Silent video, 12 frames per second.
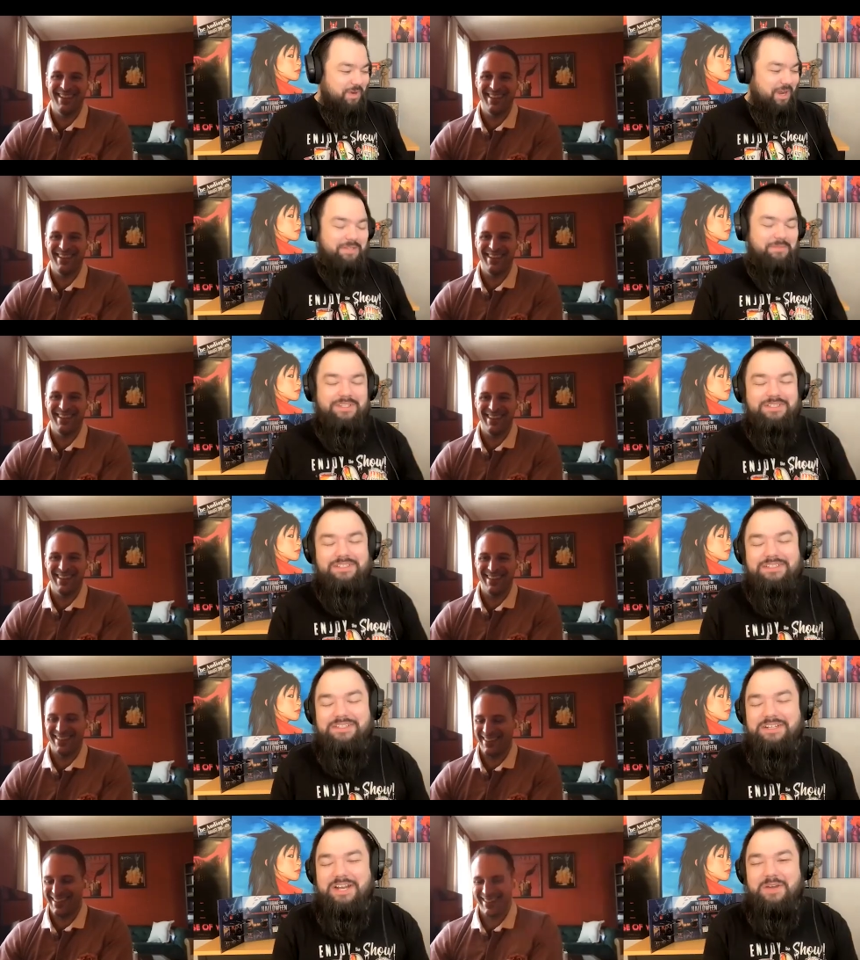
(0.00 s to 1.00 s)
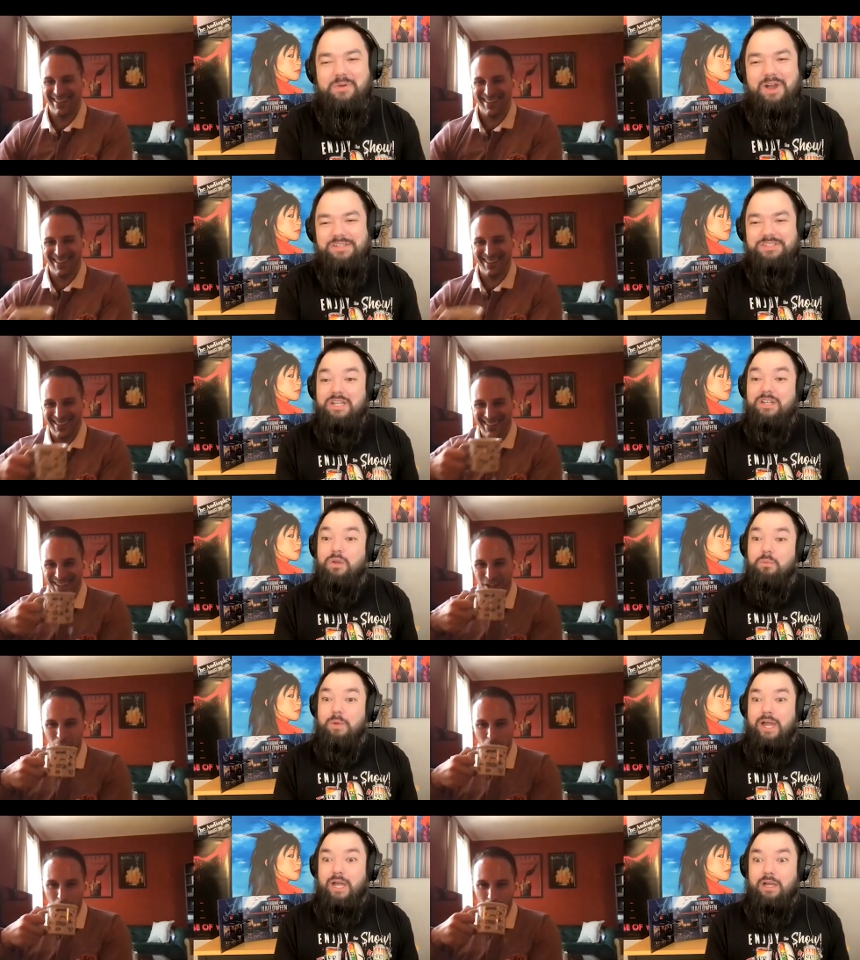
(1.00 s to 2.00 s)
Speaker 1: recommended and I watched and I go,
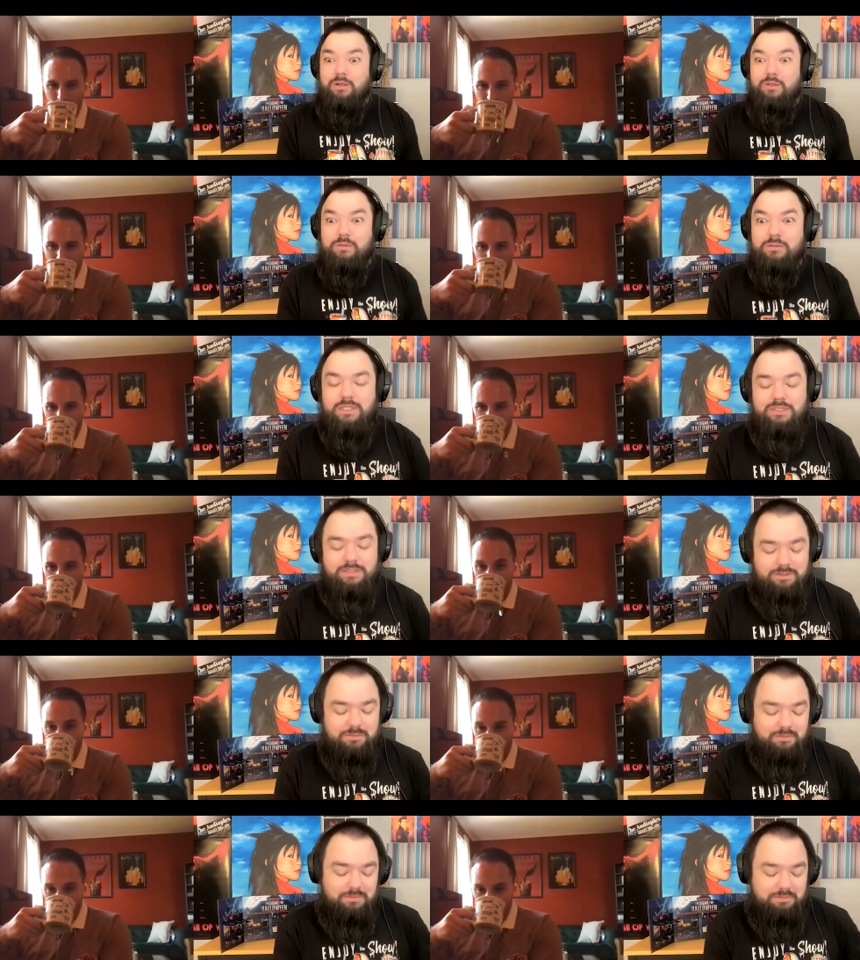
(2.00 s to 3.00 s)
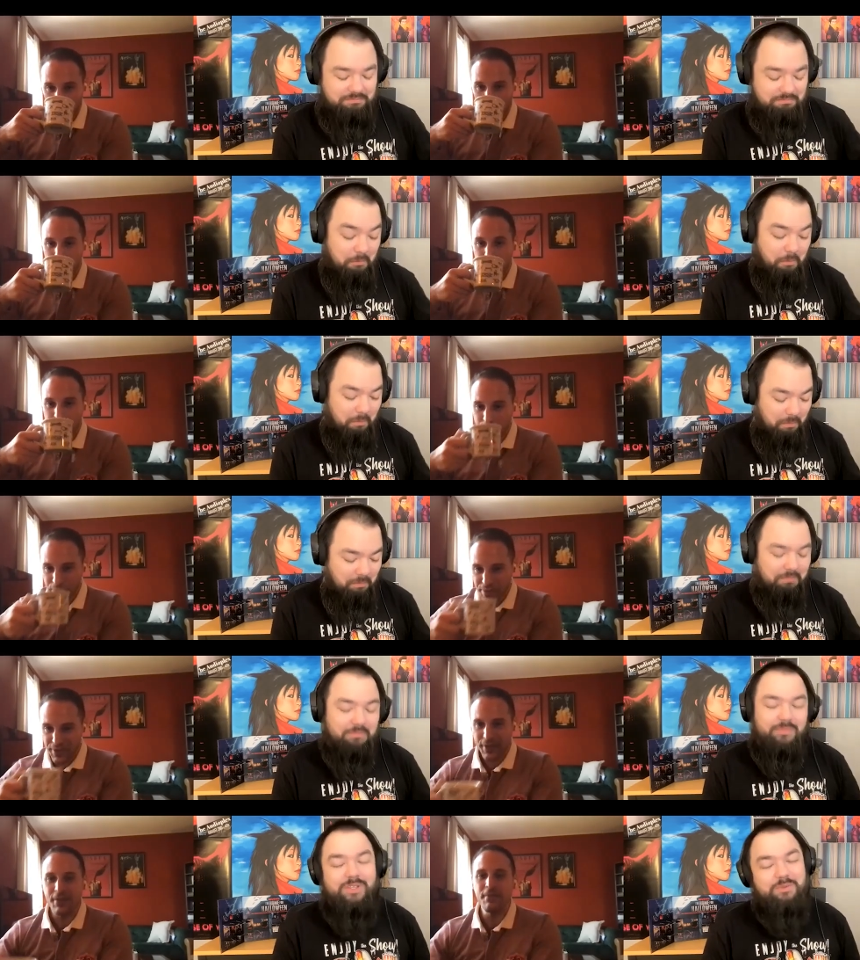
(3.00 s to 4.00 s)
wow. Hmm,
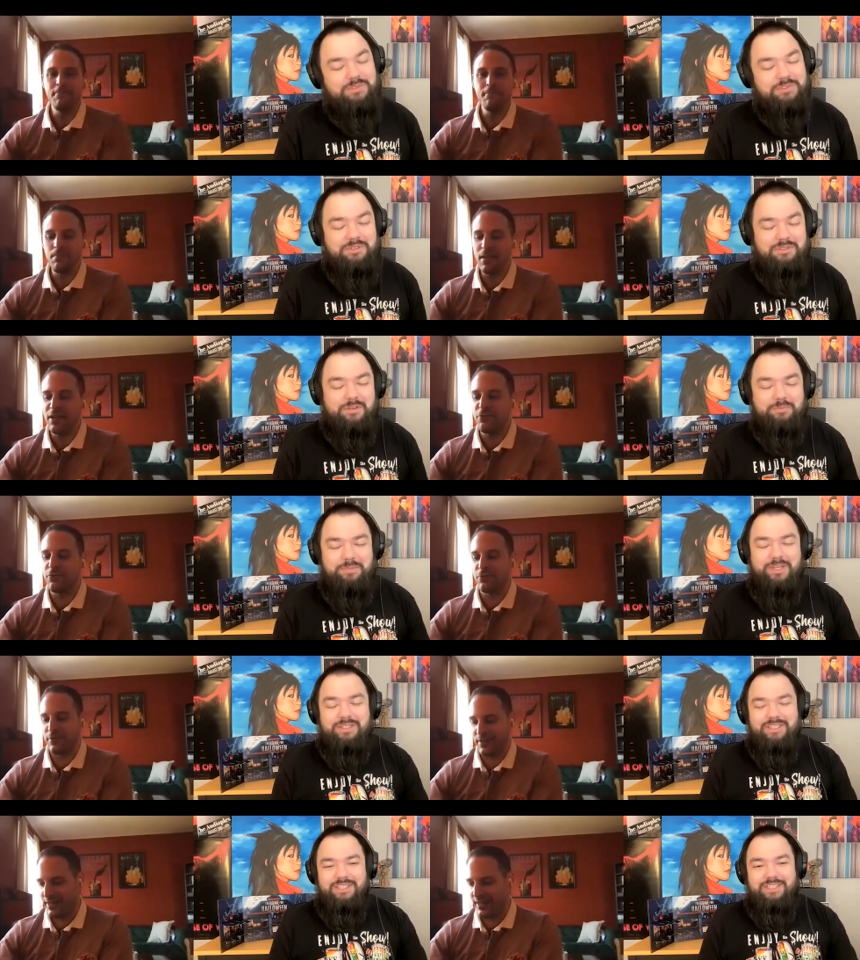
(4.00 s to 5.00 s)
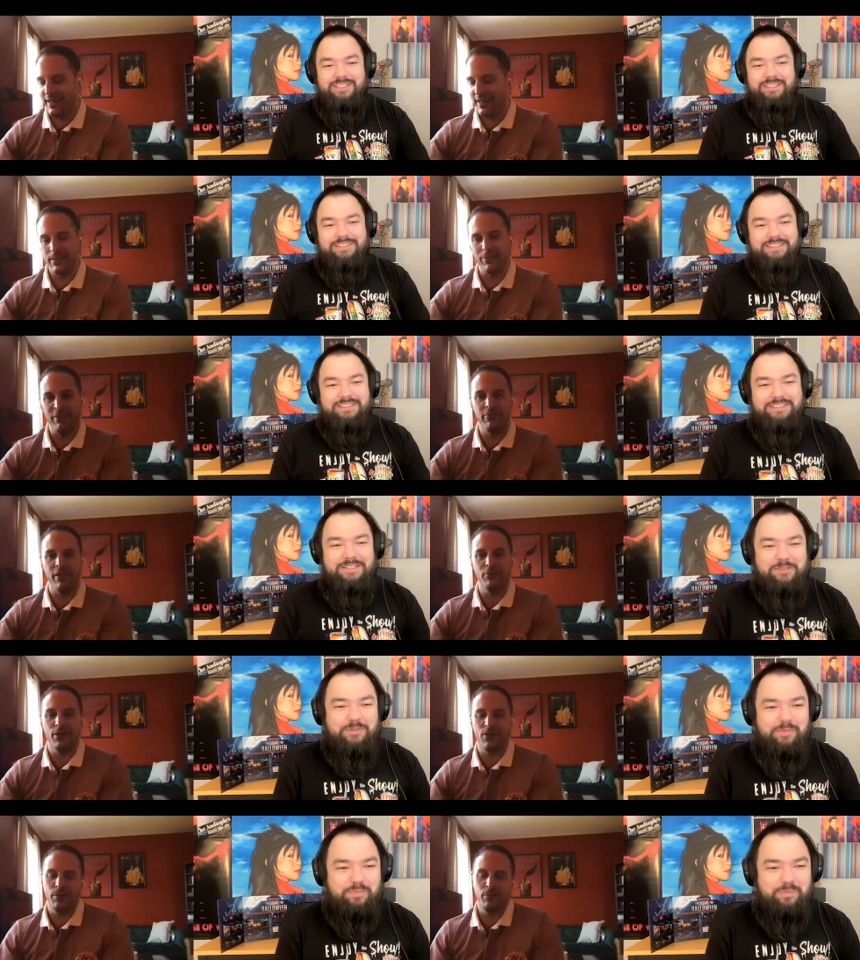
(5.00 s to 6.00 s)
Speaker 2: it was good though. But it is my
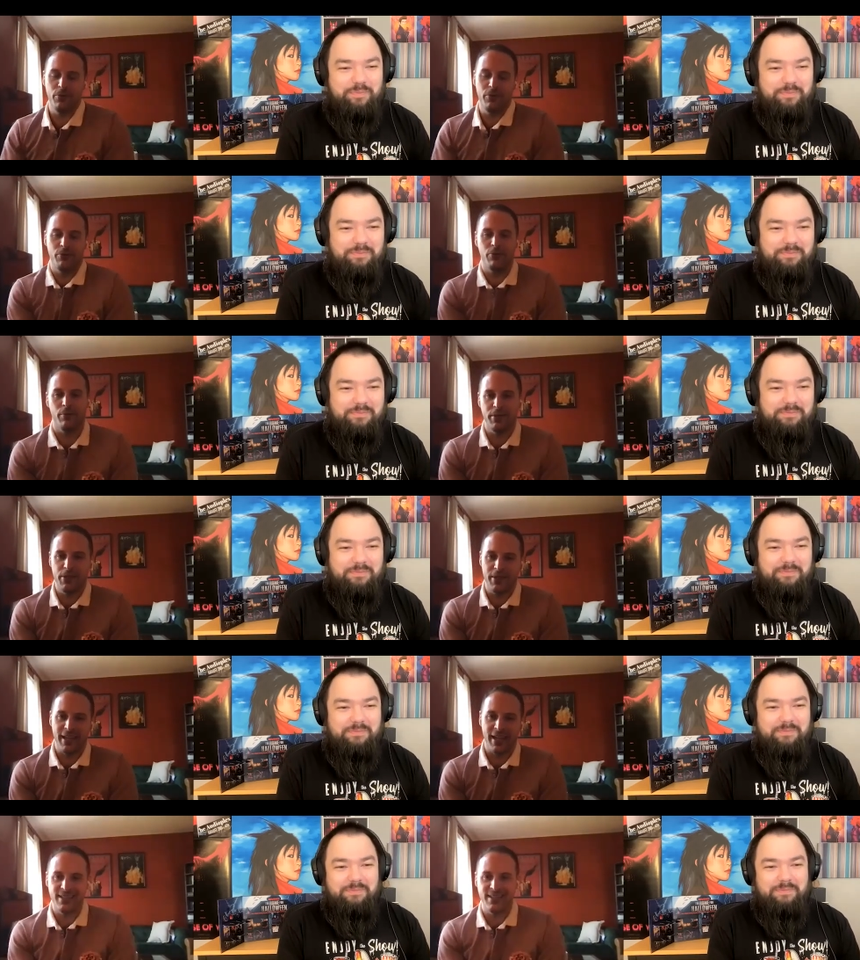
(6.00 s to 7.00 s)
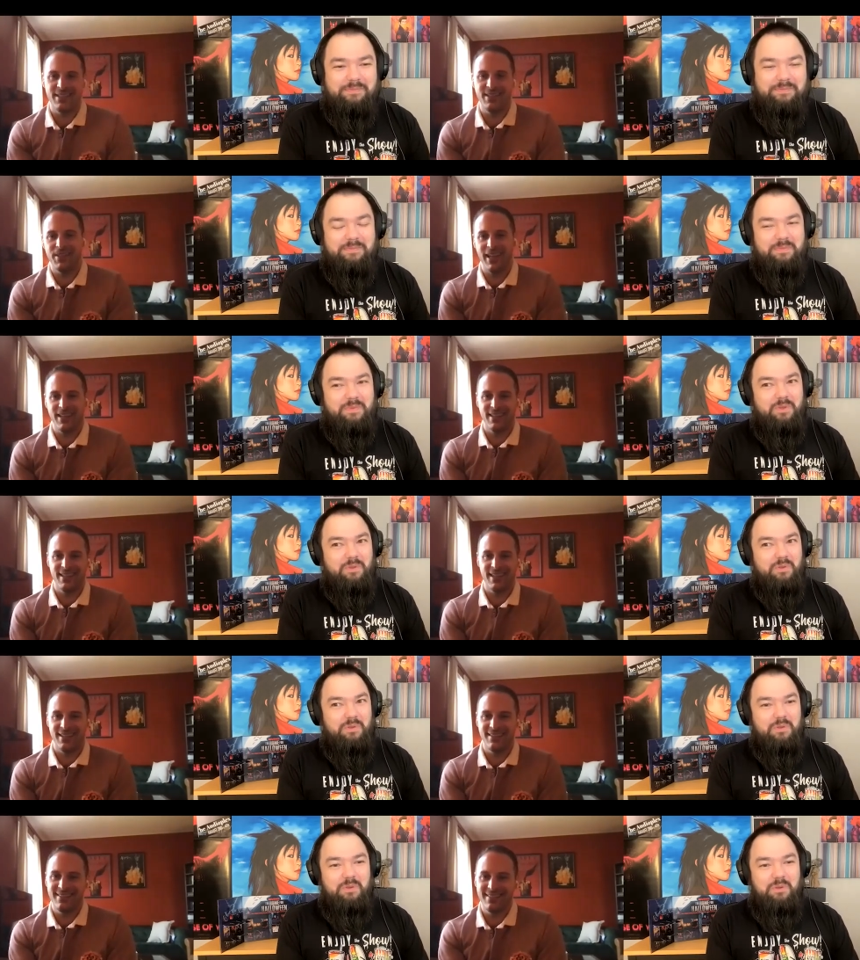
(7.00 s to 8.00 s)
favorite horror movie from 2000 to
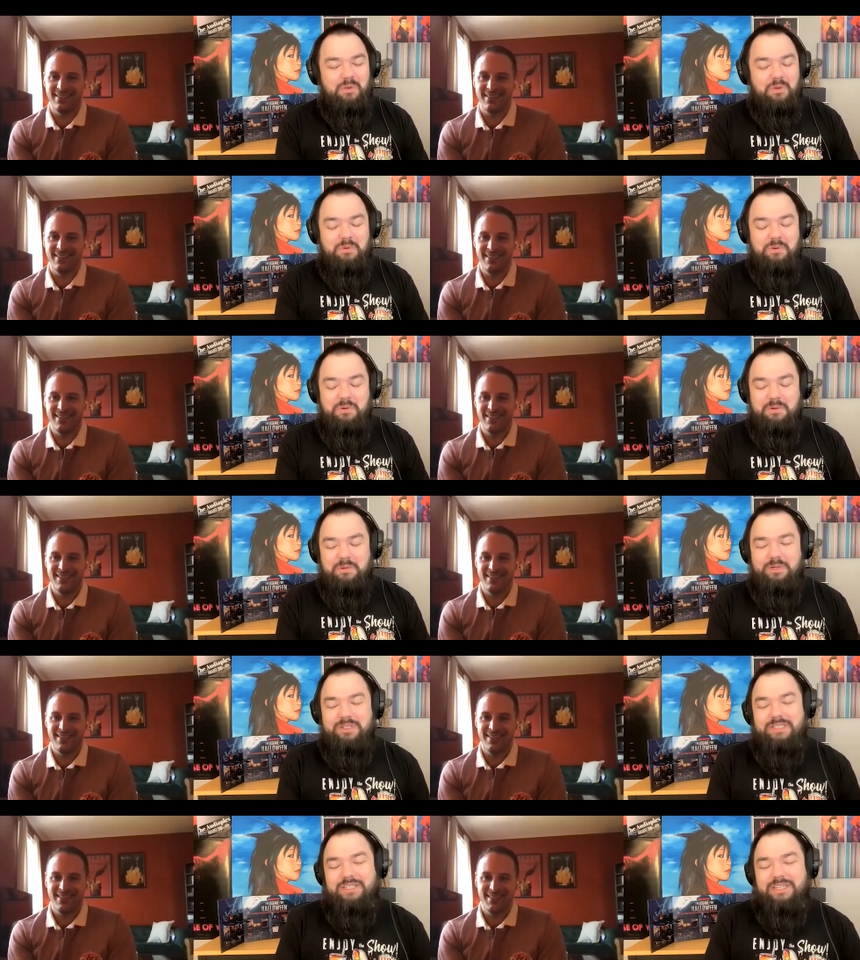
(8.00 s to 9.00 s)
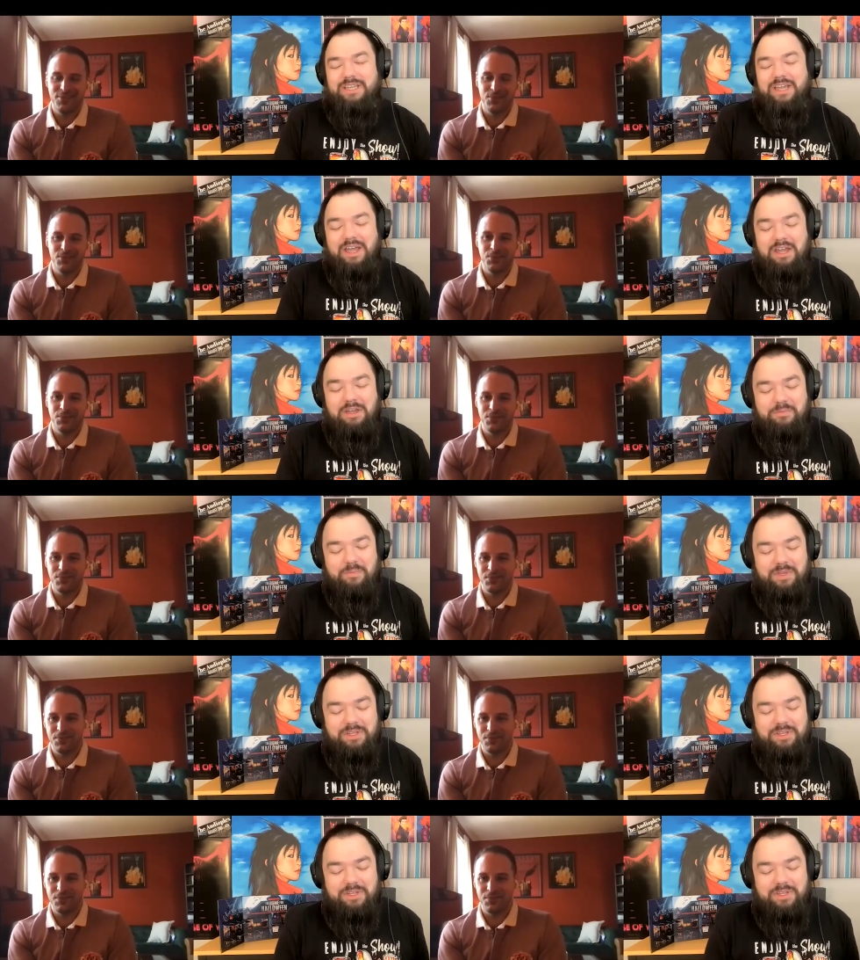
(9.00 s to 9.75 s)
2010.
Speaker 1: Um,